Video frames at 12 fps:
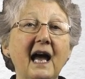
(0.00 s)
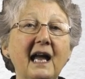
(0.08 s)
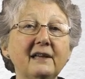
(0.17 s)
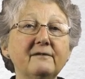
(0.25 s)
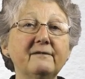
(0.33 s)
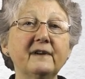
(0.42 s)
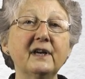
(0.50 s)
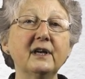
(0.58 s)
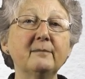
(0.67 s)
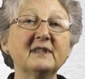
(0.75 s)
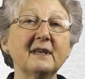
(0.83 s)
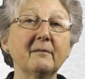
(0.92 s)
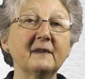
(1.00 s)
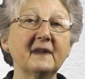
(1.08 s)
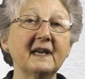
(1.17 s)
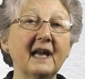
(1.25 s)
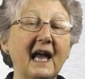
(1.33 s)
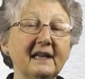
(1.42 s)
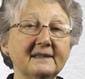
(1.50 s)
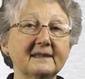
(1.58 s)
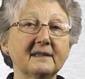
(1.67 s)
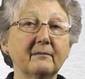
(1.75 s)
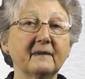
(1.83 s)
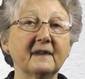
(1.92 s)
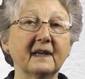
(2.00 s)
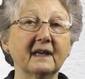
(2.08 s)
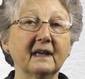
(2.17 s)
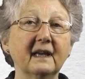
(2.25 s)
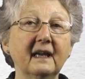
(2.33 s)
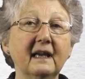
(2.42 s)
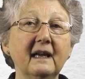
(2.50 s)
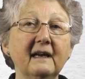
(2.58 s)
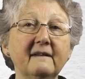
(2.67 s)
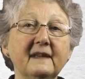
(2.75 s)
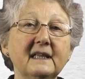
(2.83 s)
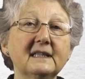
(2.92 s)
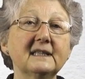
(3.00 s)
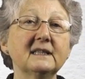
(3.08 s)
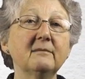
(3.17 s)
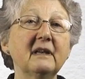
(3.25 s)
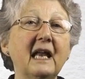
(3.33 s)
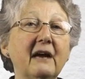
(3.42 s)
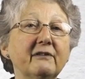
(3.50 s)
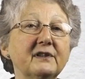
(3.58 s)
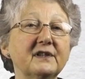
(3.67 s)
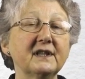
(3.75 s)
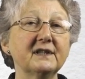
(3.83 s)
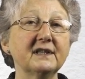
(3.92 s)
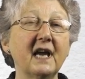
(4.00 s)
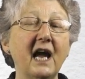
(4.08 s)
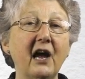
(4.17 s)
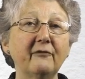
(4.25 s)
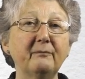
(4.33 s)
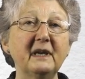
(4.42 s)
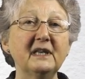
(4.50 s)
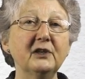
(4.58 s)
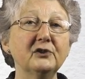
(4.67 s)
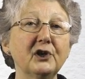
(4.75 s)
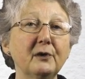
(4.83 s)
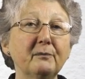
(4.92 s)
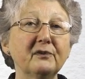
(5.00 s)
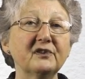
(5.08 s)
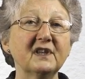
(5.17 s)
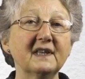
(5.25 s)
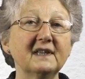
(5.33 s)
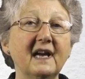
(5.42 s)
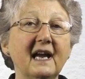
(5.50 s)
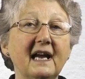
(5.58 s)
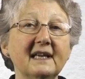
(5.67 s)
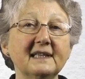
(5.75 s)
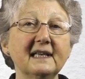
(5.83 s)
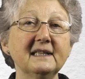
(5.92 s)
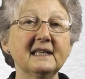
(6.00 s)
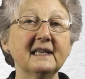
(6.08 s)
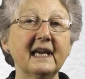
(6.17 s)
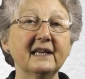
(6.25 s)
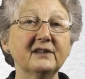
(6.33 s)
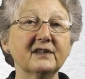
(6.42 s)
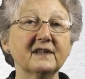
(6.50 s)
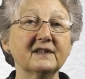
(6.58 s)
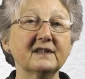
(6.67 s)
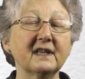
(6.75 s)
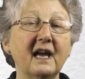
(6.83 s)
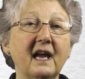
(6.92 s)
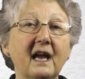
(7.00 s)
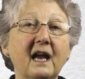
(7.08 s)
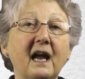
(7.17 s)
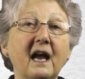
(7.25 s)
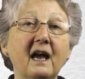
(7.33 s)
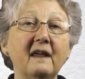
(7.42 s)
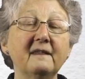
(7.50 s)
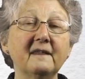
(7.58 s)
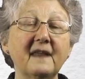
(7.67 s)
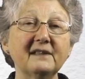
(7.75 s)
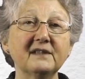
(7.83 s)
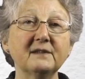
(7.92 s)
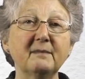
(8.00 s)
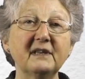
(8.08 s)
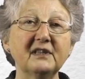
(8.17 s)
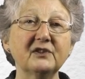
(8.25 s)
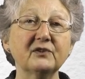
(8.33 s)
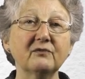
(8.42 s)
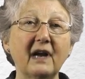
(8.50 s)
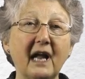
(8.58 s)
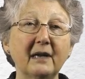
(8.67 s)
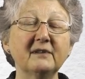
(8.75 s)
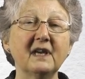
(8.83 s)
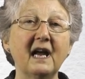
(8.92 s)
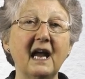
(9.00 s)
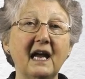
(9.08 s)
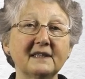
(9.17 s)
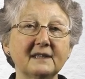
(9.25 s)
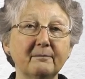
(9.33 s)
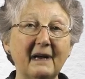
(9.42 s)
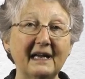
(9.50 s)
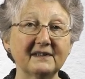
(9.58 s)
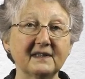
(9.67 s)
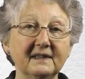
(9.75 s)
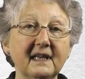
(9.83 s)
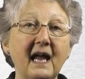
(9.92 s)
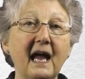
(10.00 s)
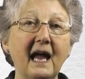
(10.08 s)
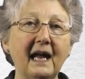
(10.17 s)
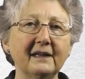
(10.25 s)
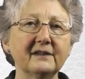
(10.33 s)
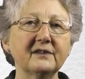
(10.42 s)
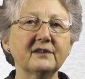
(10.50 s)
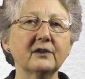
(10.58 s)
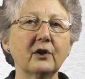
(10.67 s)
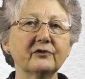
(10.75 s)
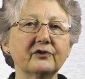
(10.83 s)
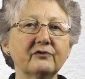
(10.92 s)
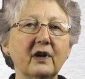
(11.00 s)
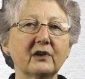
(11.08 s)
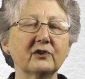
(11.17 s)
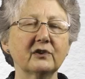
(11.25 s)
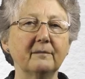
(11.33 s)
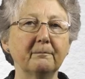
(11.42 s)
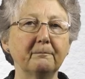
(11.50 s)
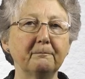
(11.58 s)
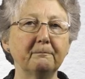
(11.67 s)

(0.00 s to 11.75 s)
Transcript: And verb something as something, these similarities have been interpreted as indicators that has been described as a pattern and as a construction.